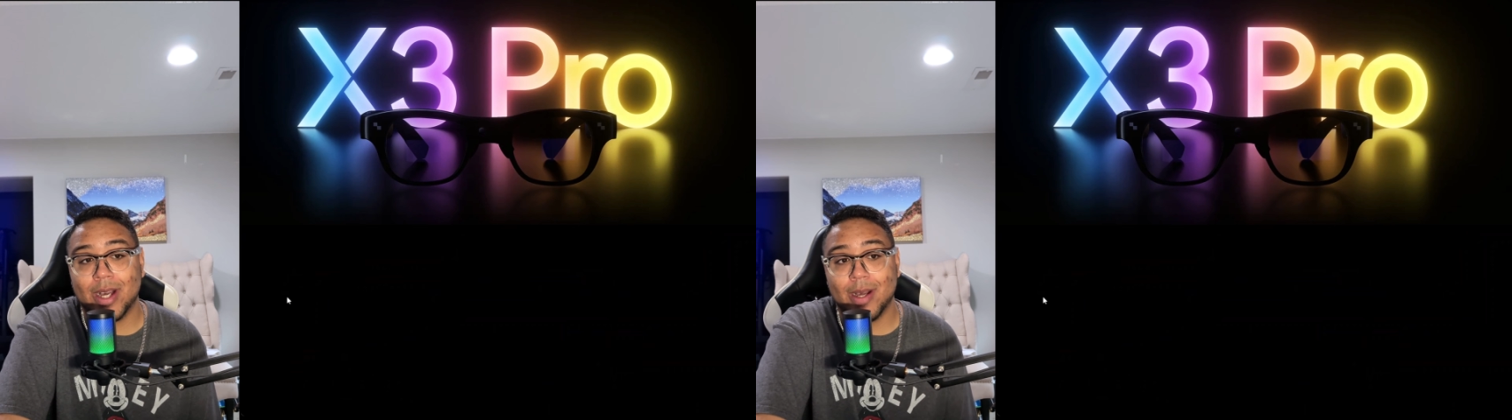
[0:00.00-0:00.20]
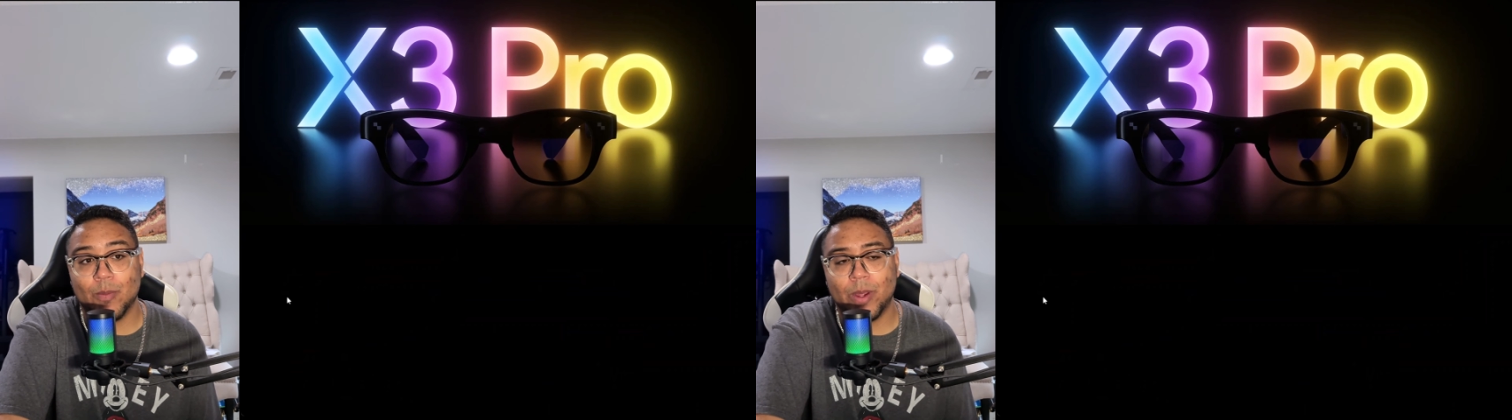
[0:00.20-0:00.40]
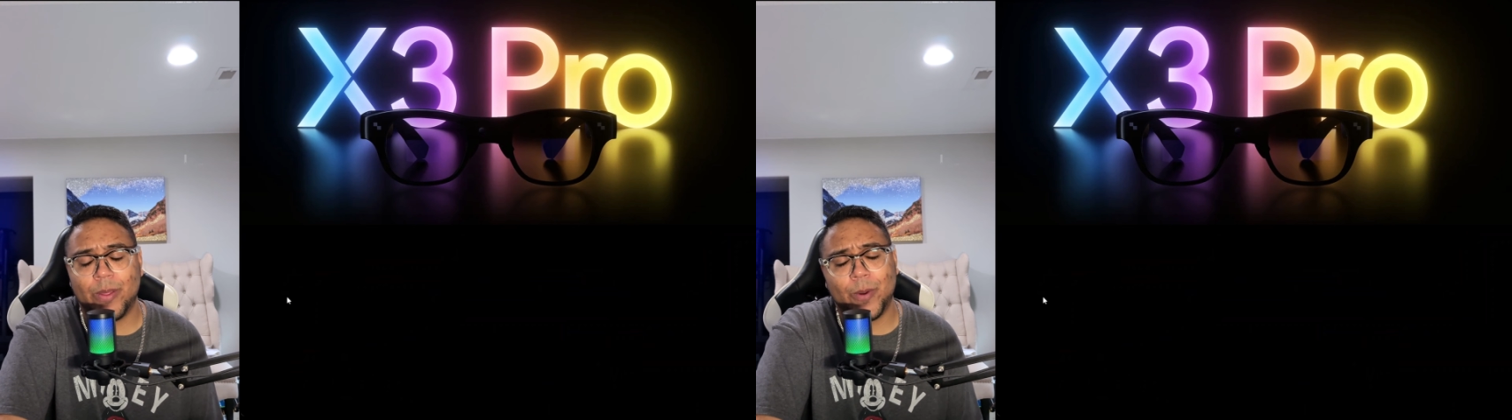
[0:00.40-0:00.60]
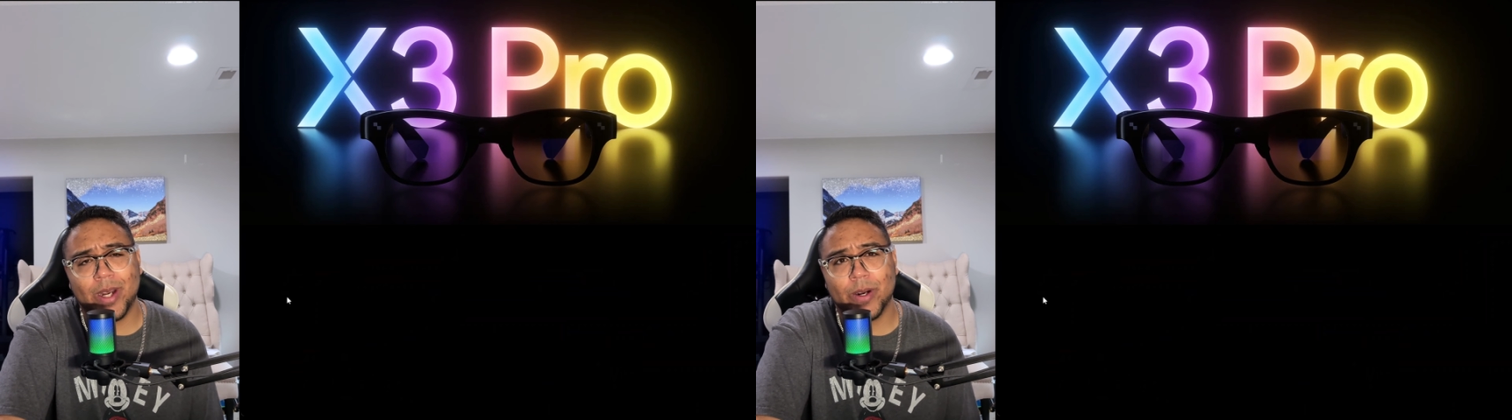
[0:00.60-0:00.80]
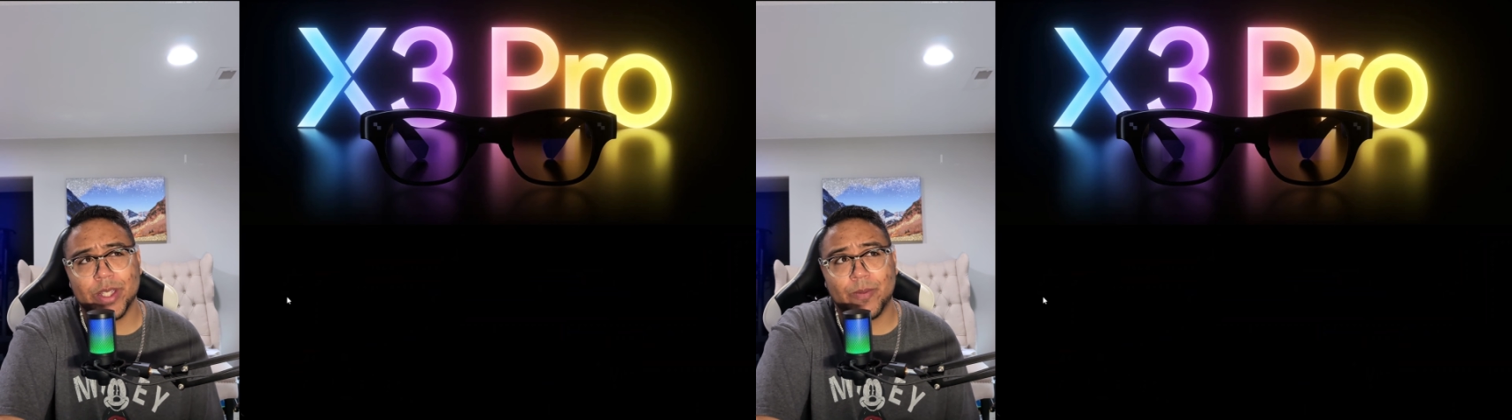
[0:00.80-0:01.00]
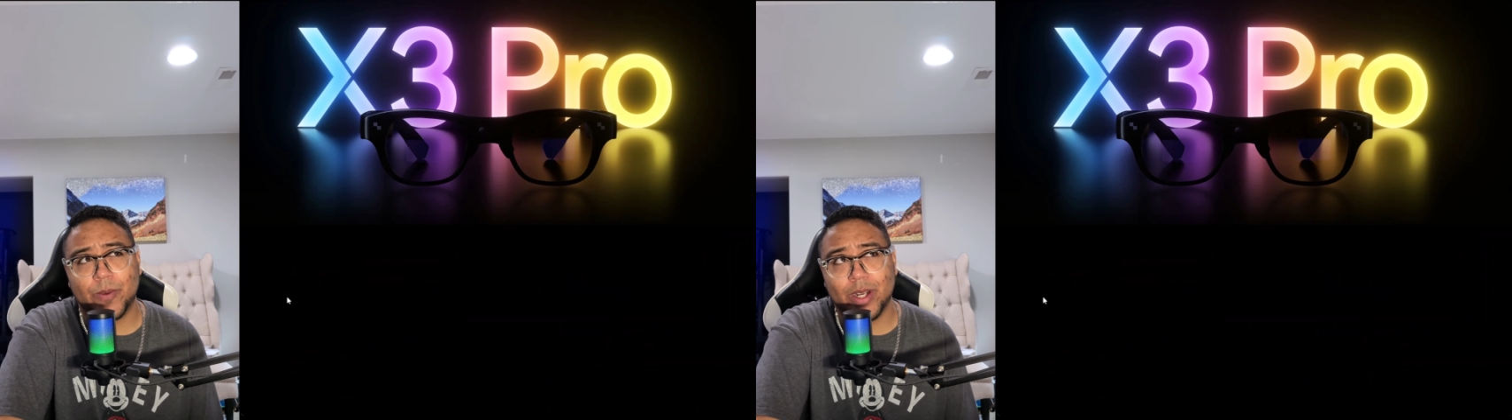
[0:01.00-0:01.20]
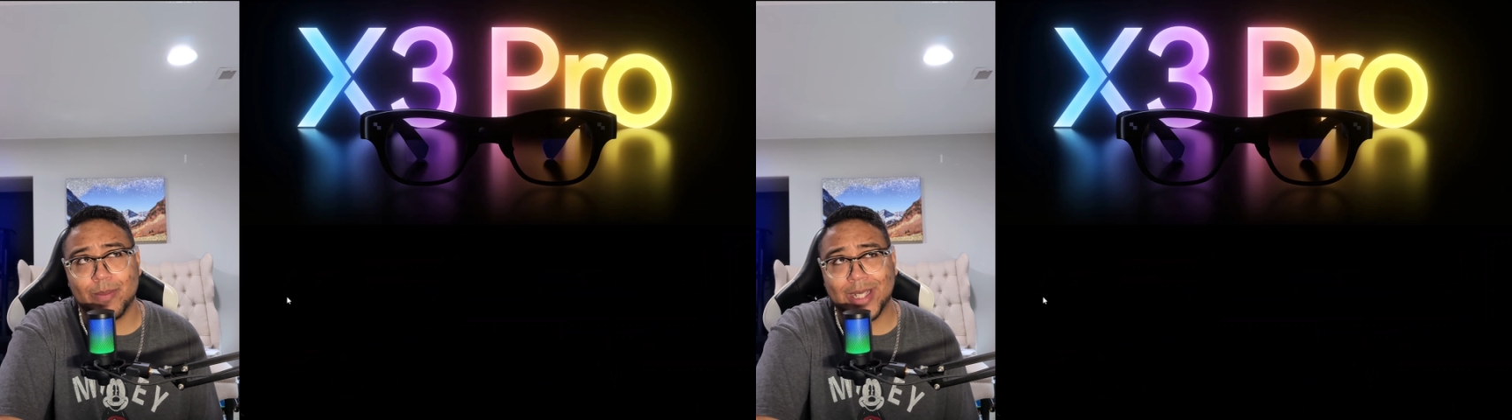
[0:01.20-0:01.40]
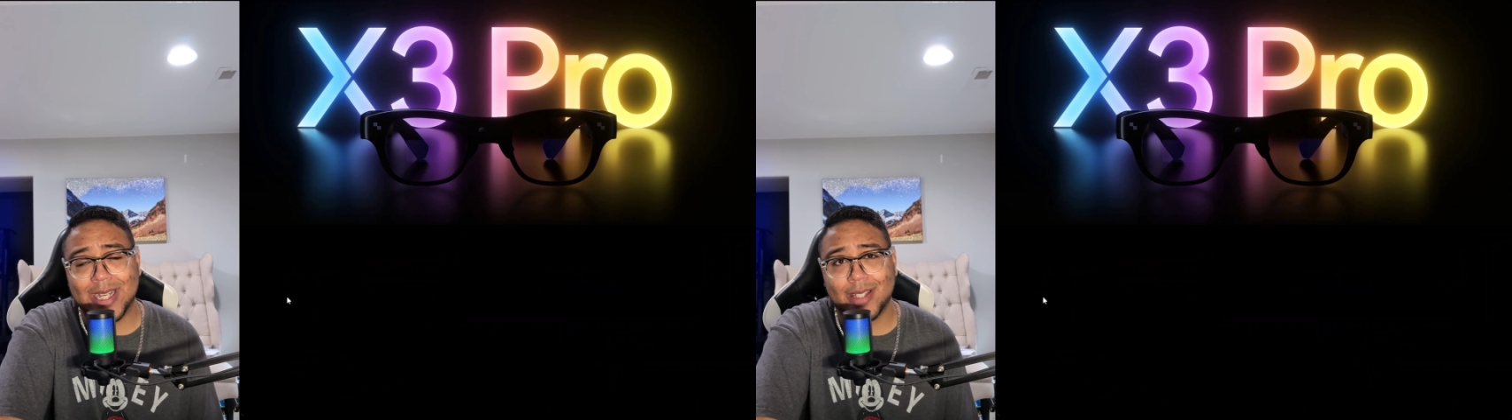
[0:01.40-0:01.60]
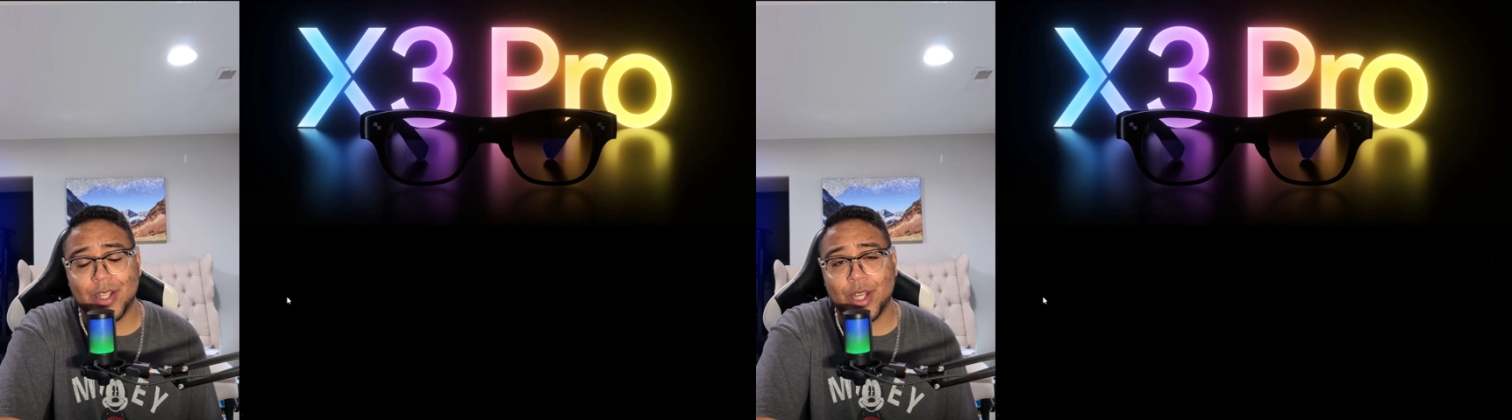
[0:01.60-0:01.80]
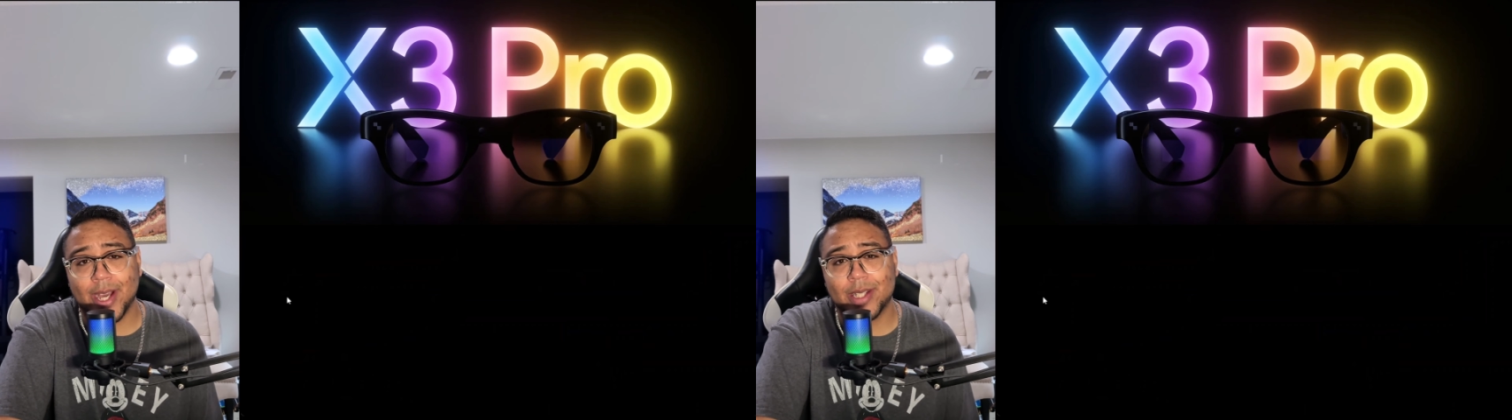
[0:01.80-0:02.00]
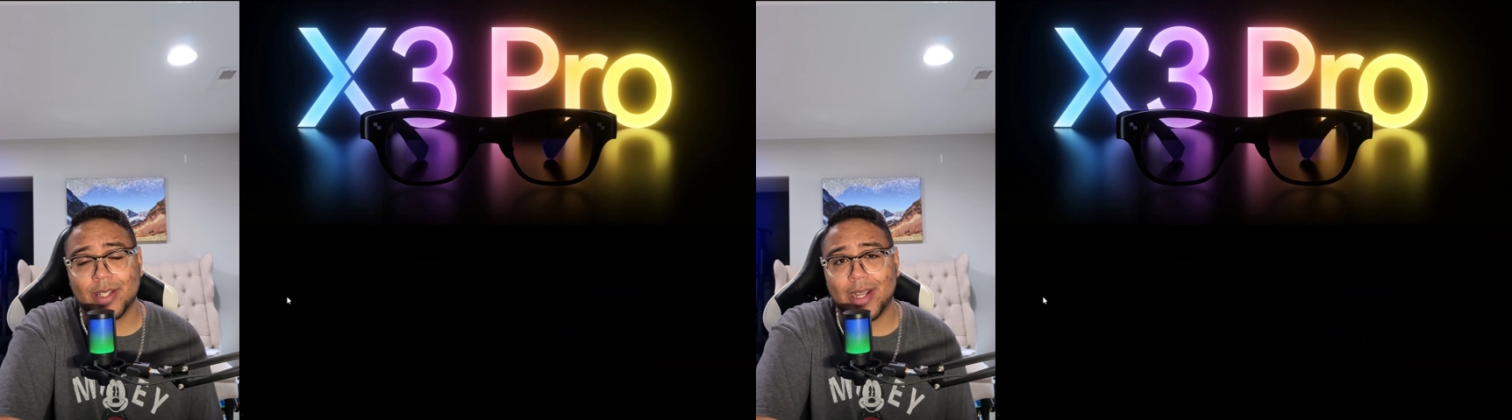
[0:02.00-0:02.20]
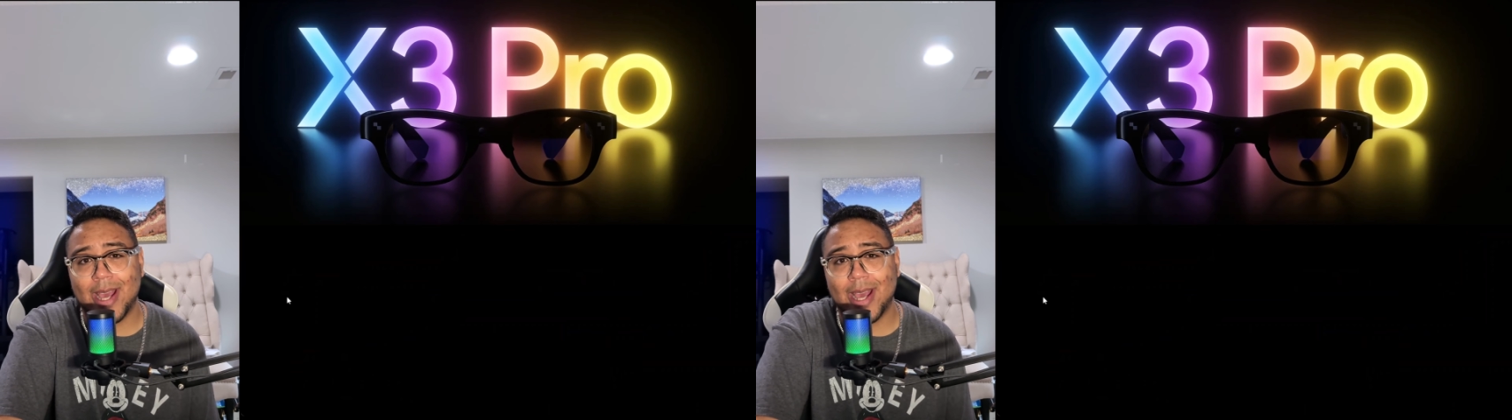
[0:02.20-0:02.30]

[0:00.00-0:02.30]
with 3 degrees of freedom, last I checked,